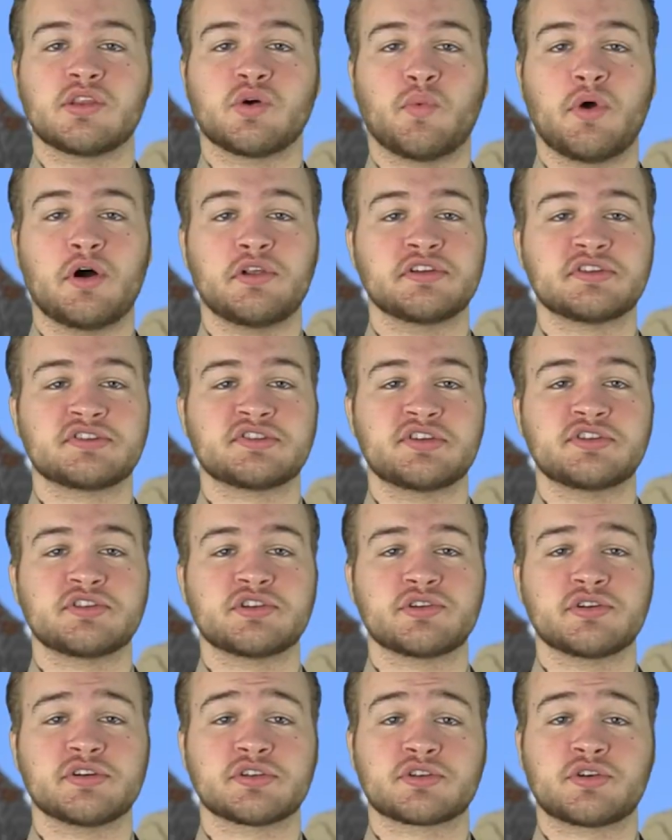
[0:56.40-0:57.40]
The Wellness
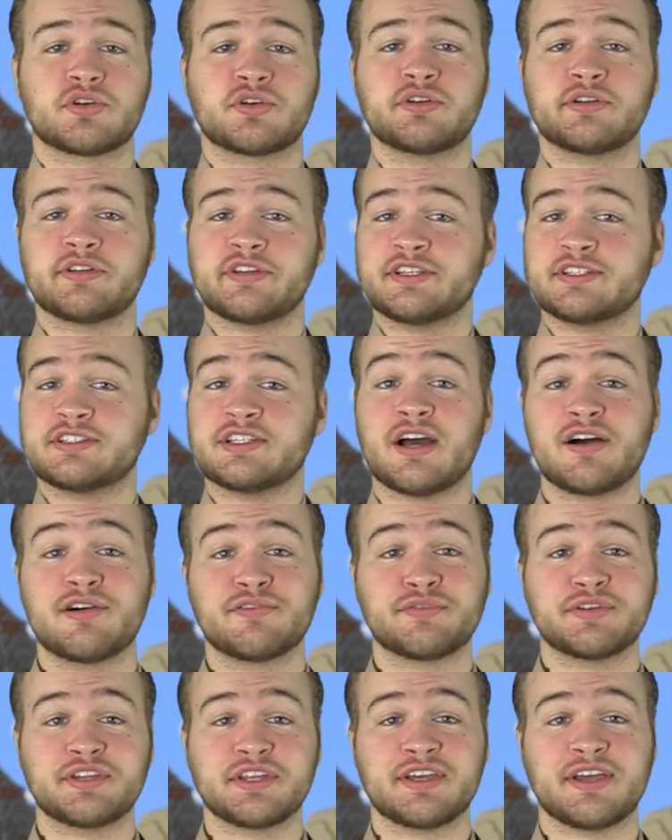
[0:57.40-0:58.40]
Center is currently down
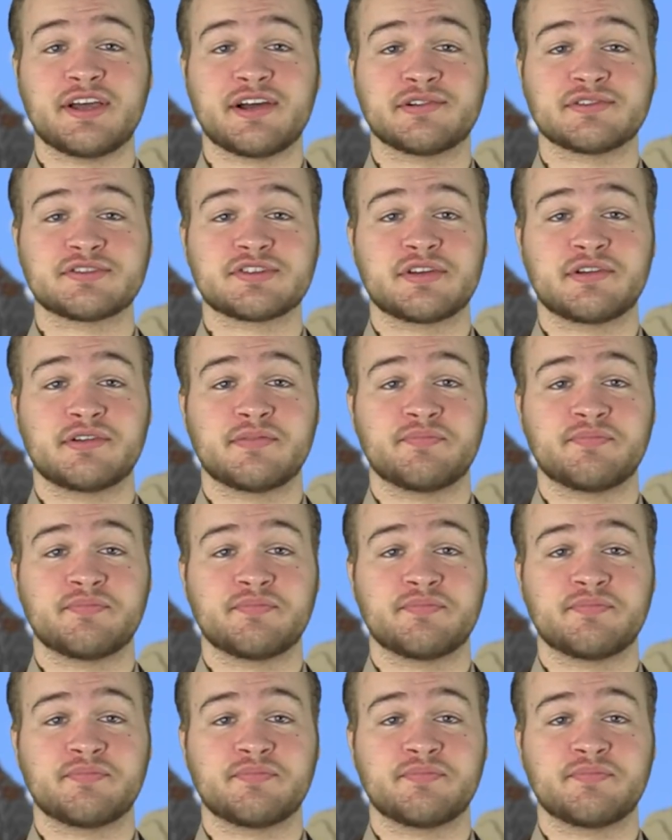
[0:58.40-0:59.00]
for the count.